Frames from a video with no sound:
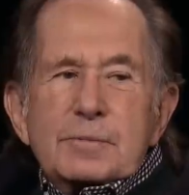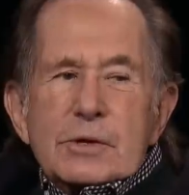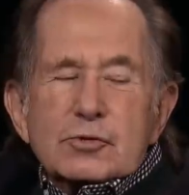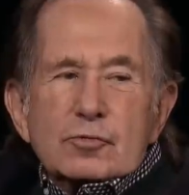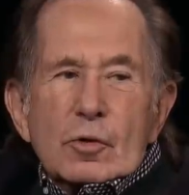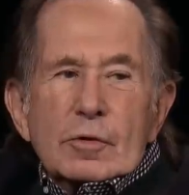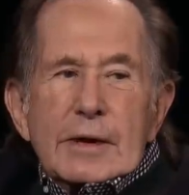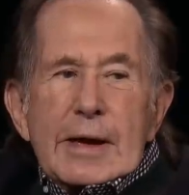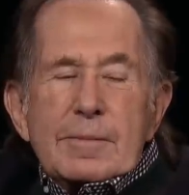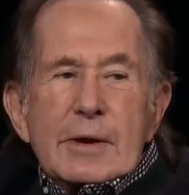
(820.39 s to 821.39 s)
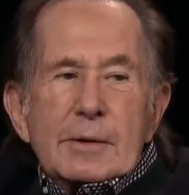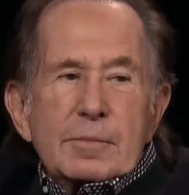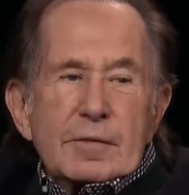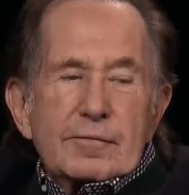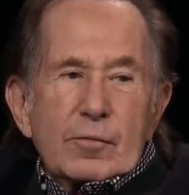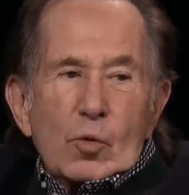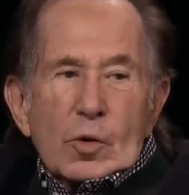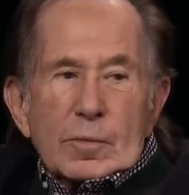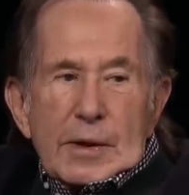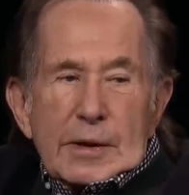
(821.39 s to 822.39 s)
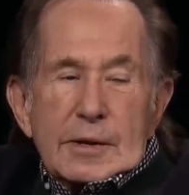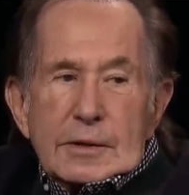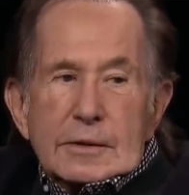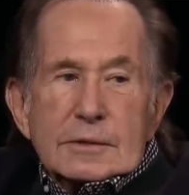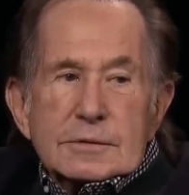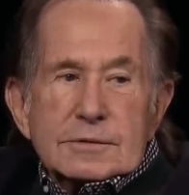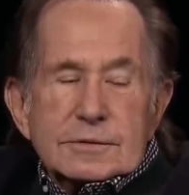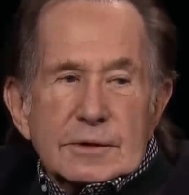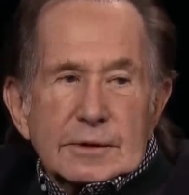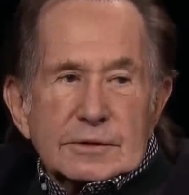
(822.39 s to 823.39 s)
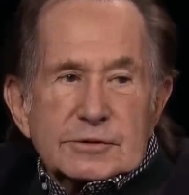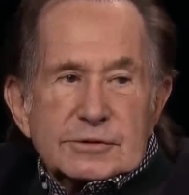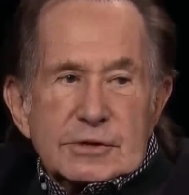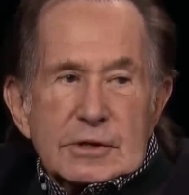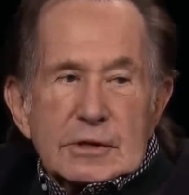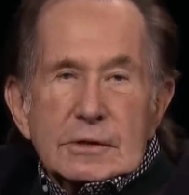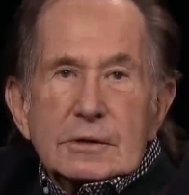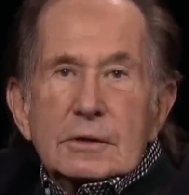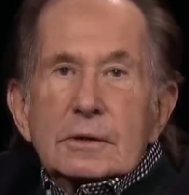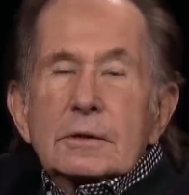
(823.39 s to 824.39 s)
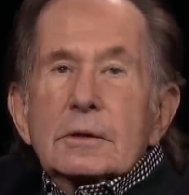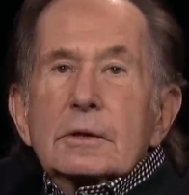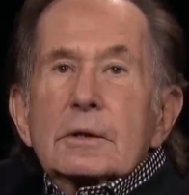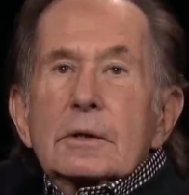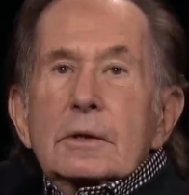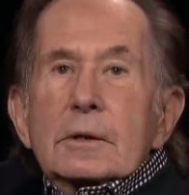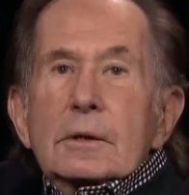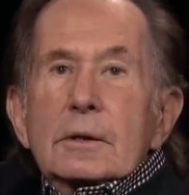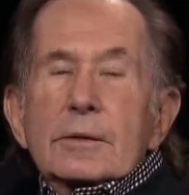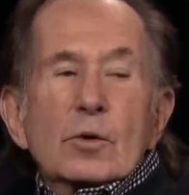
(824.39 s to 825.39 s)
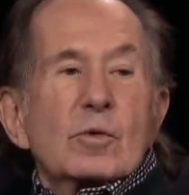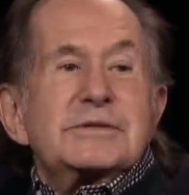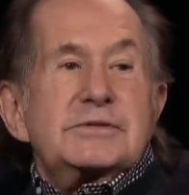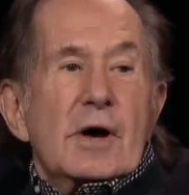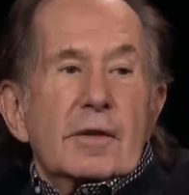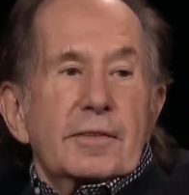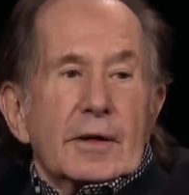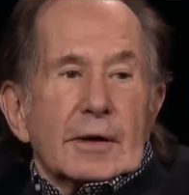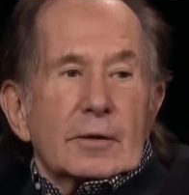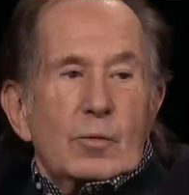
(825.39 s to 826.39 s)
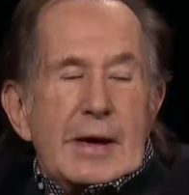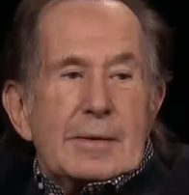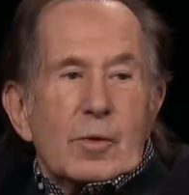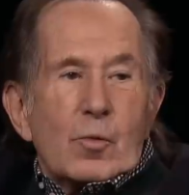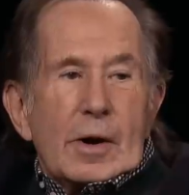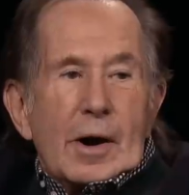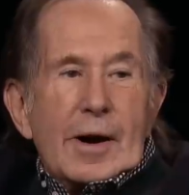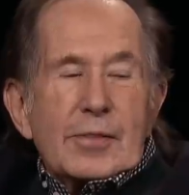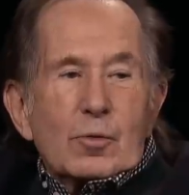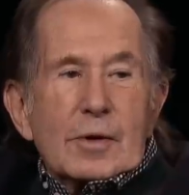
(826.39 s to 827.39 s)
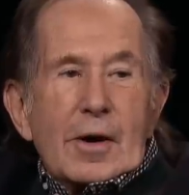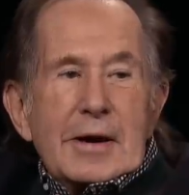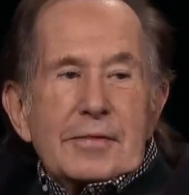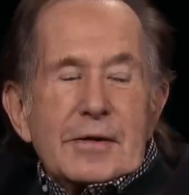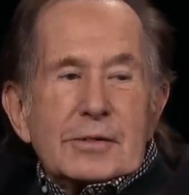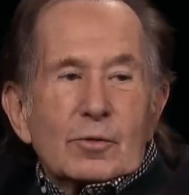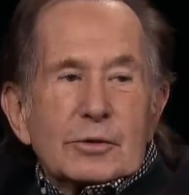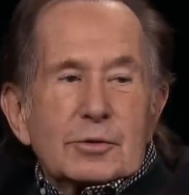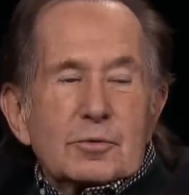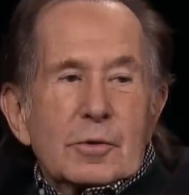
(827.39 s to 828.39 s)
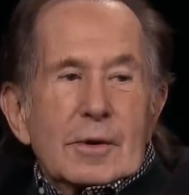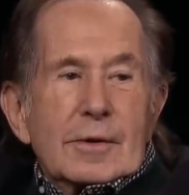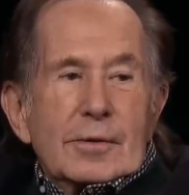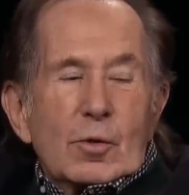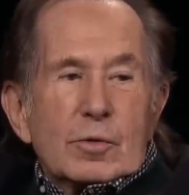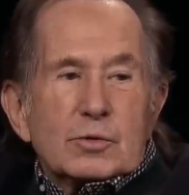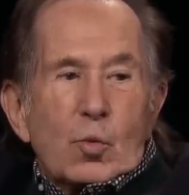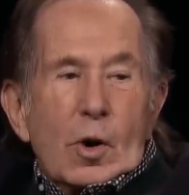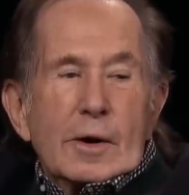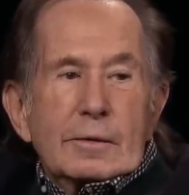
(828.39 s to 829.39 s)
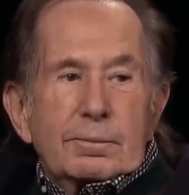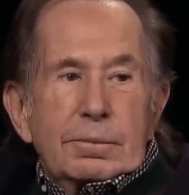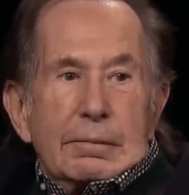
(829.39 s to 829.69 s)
bistro came in before me. He didn't succeed. There was nothing. Wait a minute. When I there were I don't think there were two. There was one